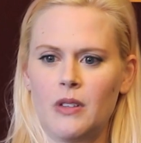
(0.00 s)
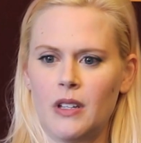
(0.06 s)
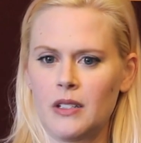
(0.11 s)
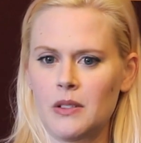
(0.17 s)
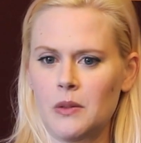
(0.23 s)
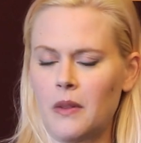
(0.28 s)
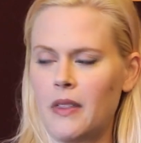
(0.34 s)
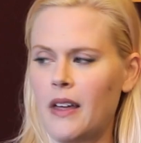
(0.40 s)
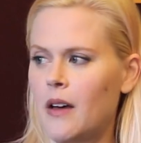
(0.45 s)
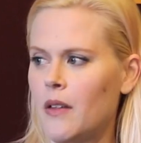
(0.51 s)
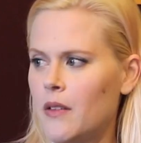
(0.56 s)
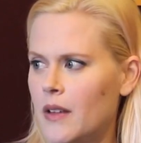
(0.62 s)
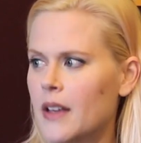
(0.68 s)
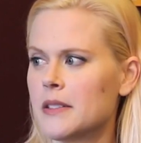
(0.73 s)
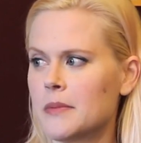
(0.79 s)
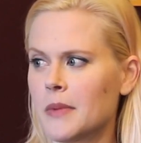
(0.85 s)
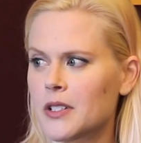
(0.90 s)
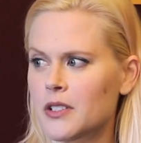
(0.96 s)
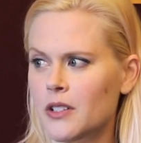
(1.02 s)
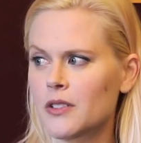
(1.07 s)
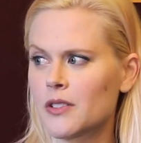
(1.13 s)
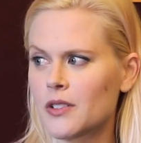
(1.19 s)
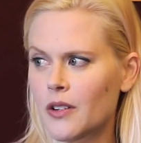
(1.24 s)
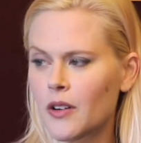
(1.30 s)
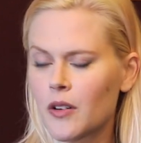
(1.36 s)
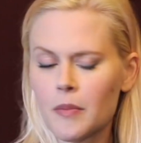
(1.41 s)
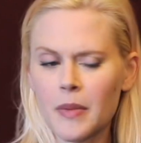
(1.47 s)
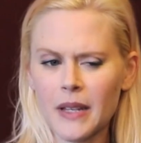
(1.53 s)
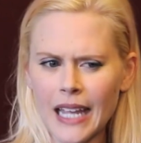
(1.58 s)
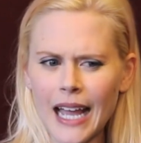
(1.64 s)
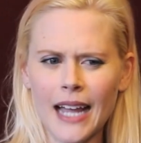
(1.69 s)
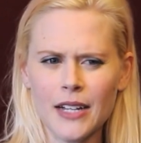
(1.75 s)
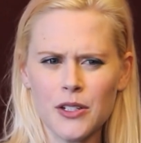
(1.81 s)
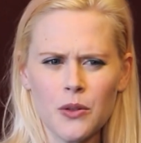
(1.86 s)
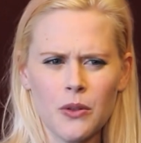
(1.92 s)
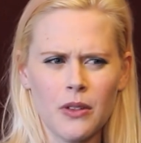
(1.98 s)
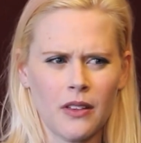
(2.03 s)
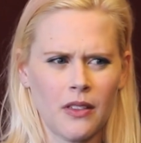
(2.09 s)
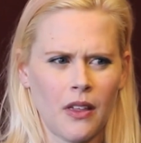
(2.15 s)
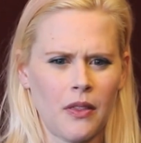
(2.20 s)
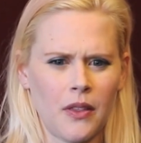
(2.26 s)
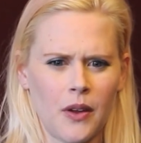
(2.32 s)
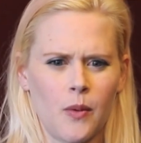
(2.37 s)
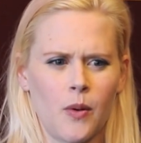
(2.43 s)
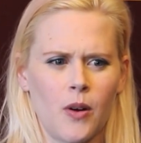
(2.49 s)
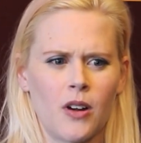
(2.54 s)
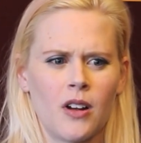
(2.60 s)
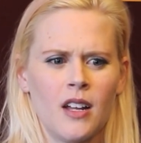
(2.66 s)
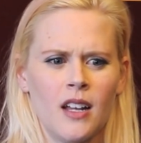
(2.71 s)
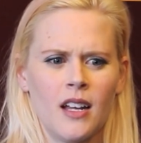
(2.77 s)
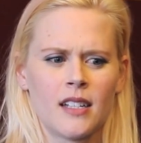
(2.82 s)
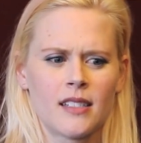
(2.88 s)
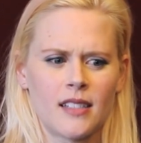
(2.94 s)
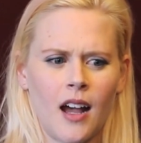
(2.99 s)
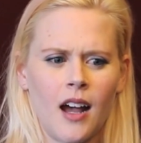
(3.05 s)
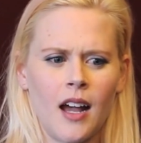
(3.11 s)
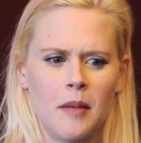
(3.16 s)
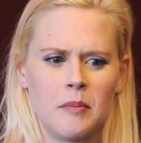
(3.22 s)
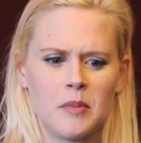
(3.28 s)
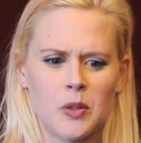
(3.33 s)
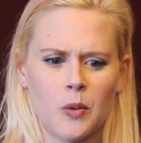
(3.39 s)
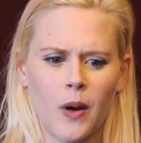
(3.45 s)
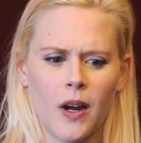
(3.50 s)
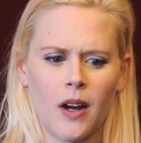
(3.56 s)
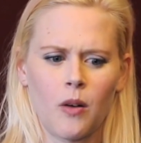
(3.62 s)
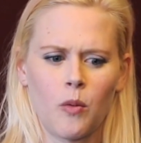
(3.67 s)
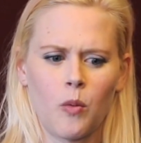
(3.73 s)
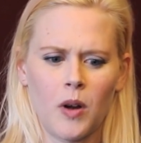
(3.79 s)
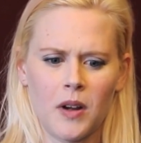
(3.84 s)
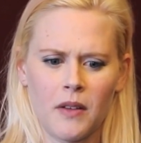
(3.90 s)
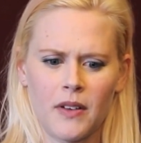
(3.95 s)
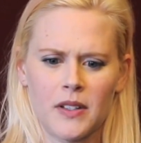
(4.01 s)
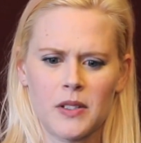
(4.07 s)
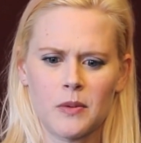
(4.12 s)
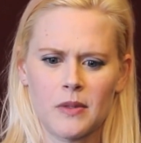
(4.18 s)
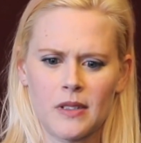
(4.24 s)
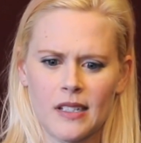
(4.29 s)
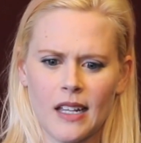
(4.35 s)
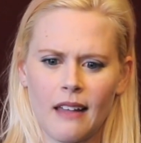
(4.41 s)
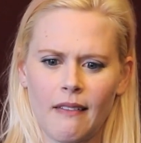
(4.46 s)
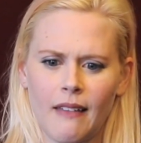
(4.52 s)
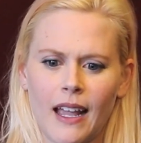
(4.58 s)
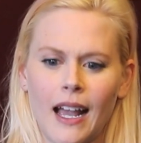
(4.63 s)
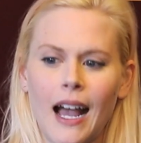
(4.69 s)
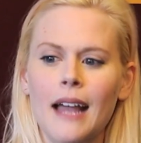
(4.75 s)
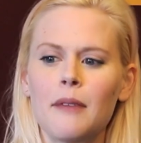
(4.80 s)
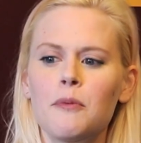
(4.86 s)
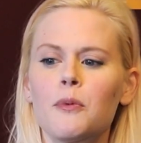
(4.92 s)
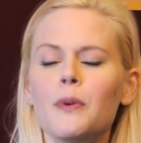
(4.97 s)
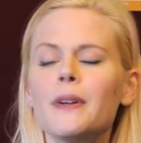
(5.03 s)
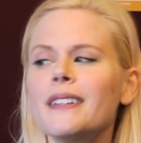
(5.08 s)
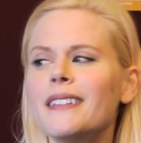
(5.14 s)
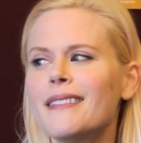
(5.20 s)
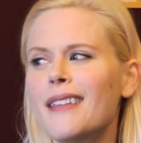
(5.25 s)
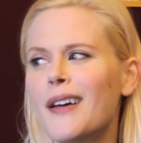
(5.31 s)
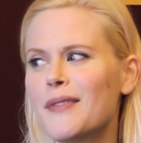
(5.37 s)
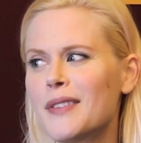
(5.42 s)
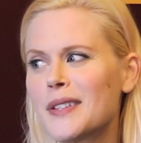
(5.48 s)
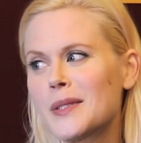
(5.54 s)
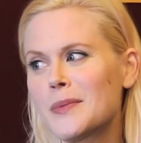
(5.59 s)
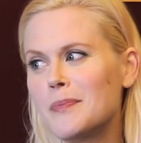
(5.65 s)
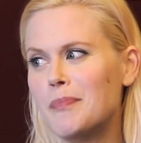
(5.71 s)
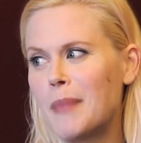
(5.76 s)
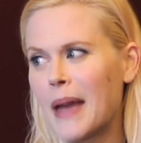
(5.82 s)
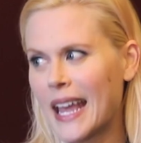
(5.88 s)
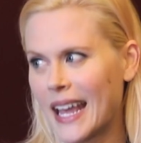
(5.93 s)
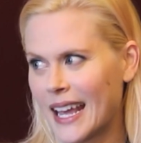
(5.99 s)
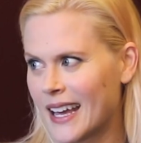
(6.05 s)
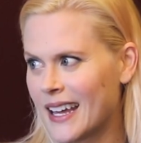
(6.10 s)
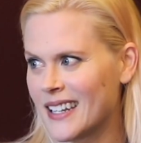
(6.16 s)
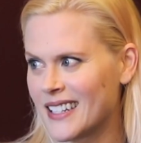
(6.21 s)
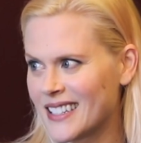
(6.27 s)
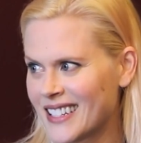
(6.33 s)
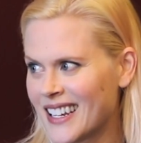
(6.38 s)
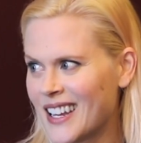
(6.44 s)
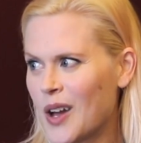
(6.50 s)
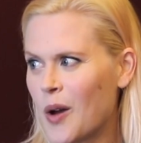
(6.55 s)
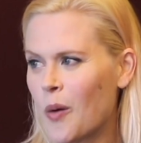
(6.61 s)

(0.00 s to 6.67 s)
things without as much concern. But yeah, I do think that there were times where one of us would say, like, I really love this band.